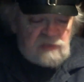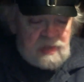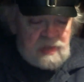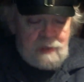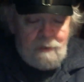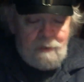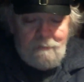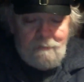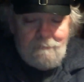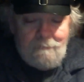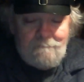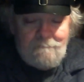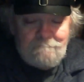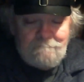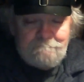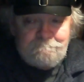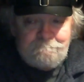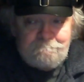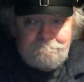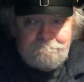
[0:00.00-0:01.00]

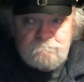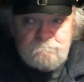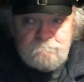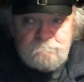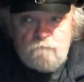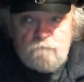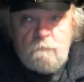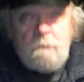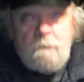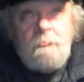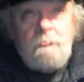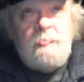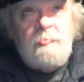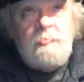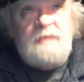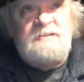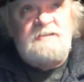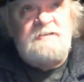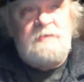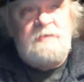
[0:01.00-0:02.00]

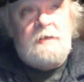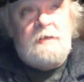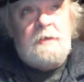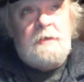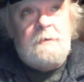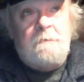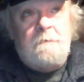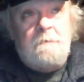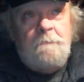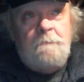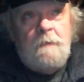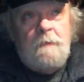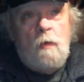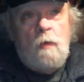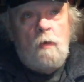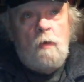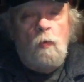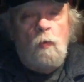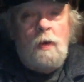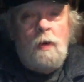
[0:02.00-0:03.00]
Let's see.
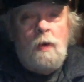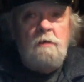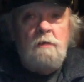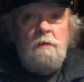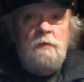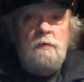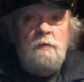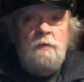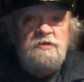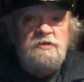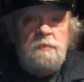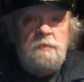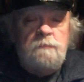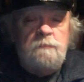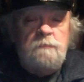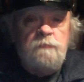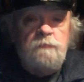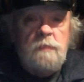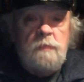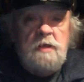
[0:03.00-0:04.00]
Well, there were
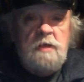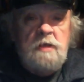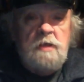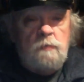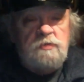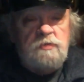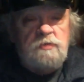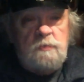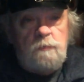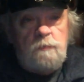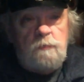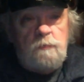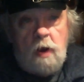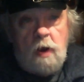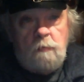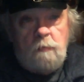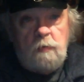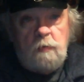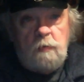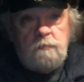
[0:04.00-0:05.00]
some
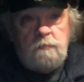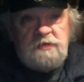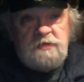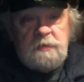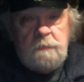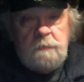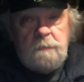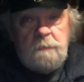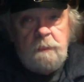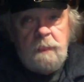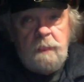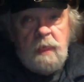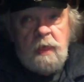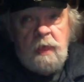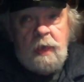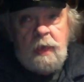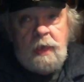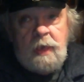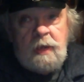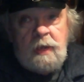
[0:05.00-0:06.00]
problems,
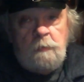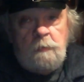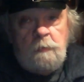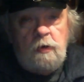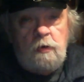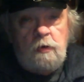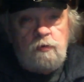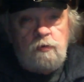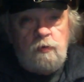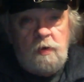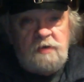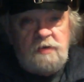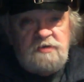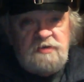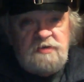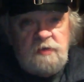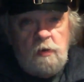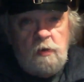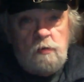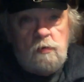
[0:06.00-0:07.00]
and I'm going to address
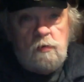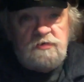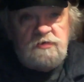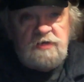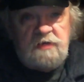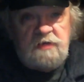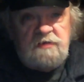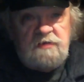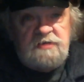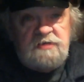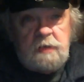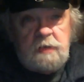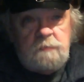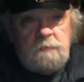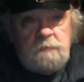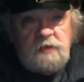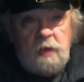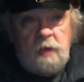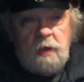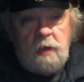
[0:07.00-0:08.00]
those at the same
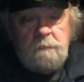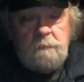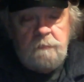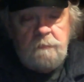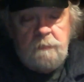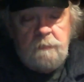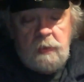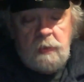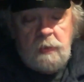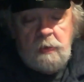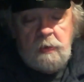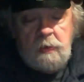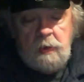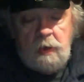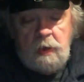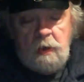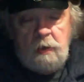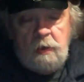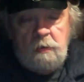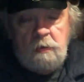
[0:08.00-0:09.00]
time
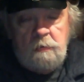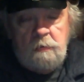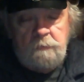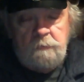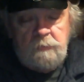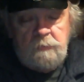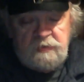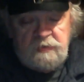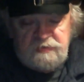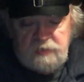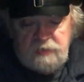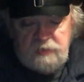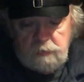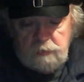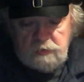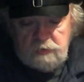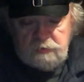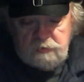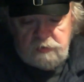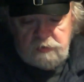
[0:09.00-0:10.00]
as I'm
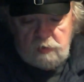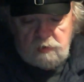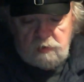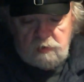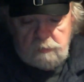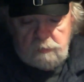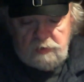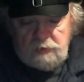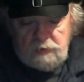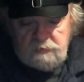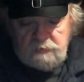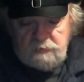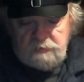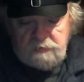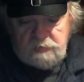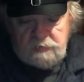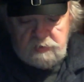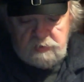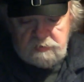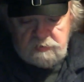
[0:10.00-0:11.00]
going to talk about
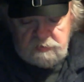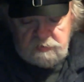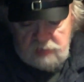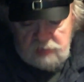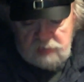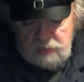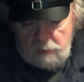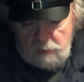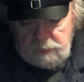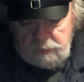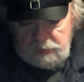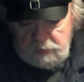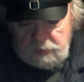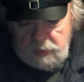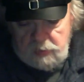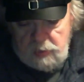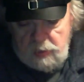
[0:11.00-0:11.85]
the topic